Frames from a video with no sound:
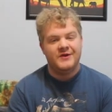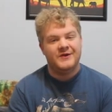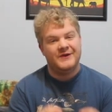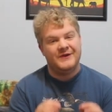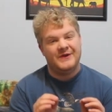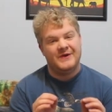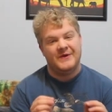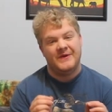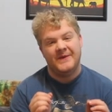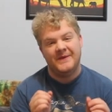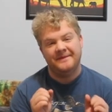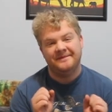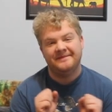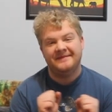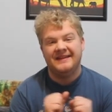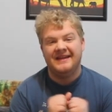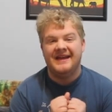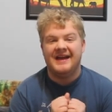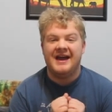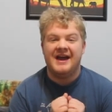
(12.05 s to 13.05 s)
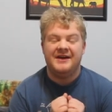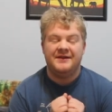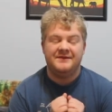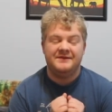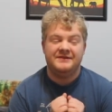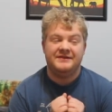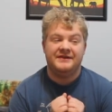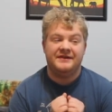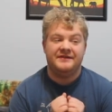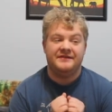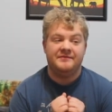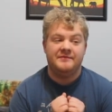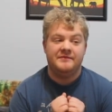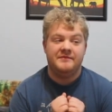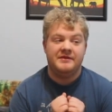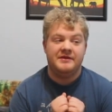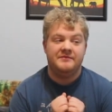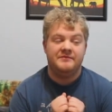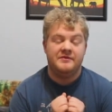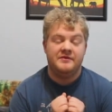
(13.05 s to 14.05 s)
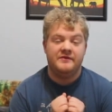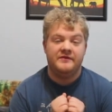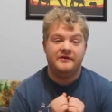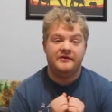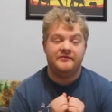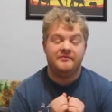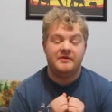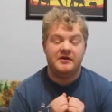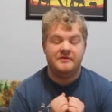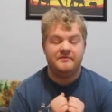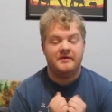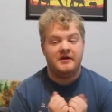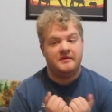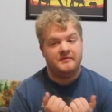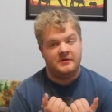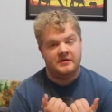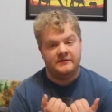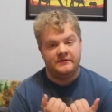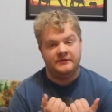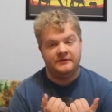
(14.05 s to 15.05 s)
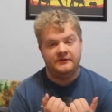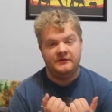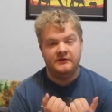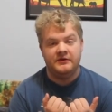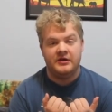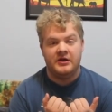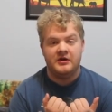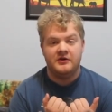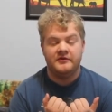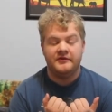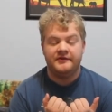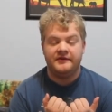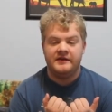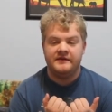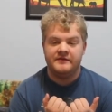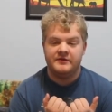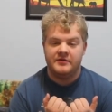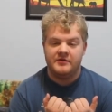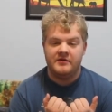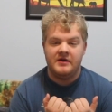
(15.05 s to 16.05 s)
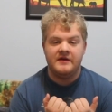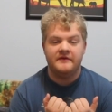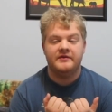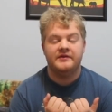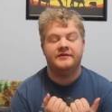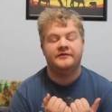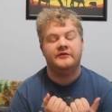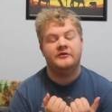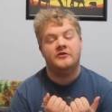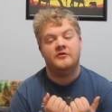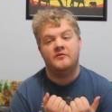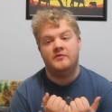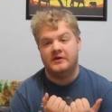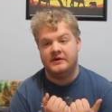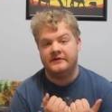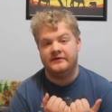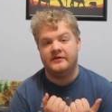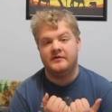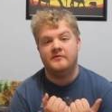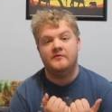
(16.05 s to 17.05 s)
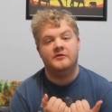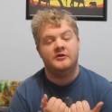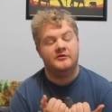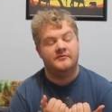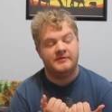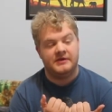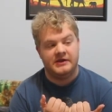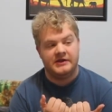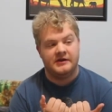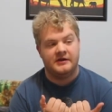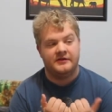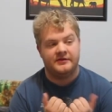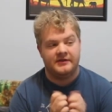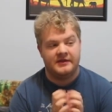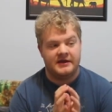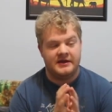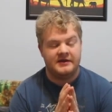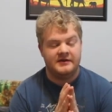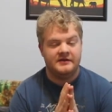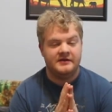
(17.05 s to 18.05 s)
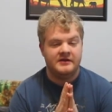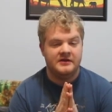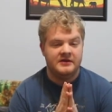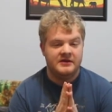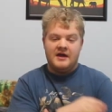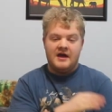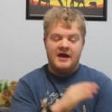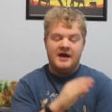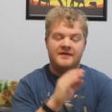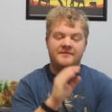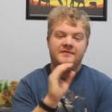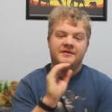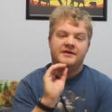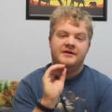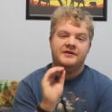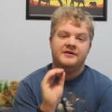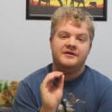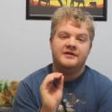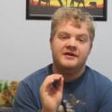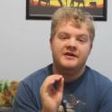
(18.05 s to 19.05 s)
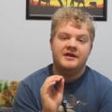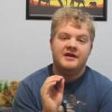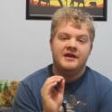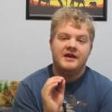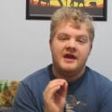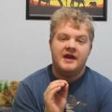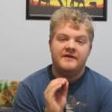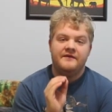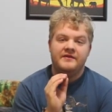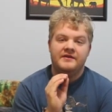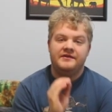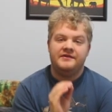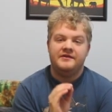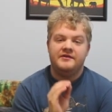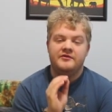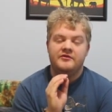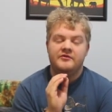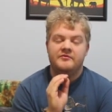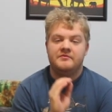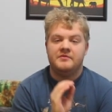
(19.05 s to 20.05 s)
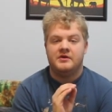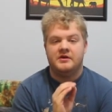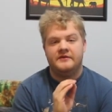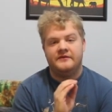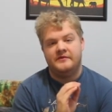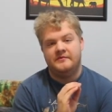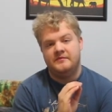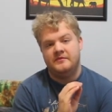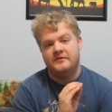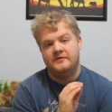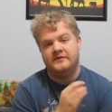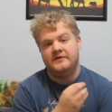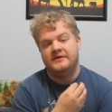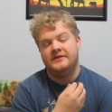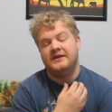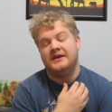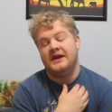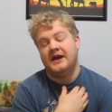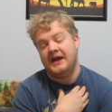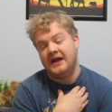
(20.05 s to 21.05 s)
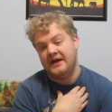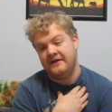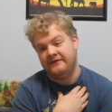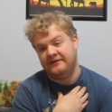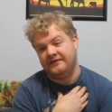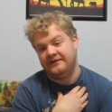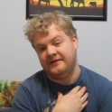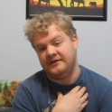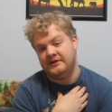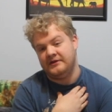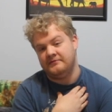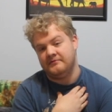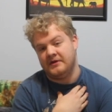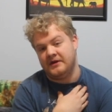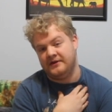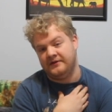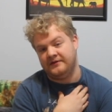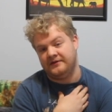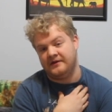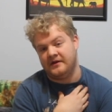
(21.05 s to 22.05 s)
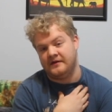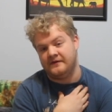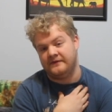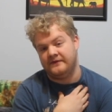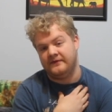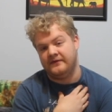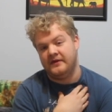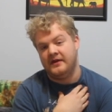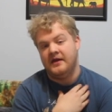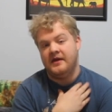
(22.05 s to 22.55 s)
No, I don't just mean movies made by Marvel Studios, even though every single one of them will be on that. I mean every single Marvel movie that I have seen myself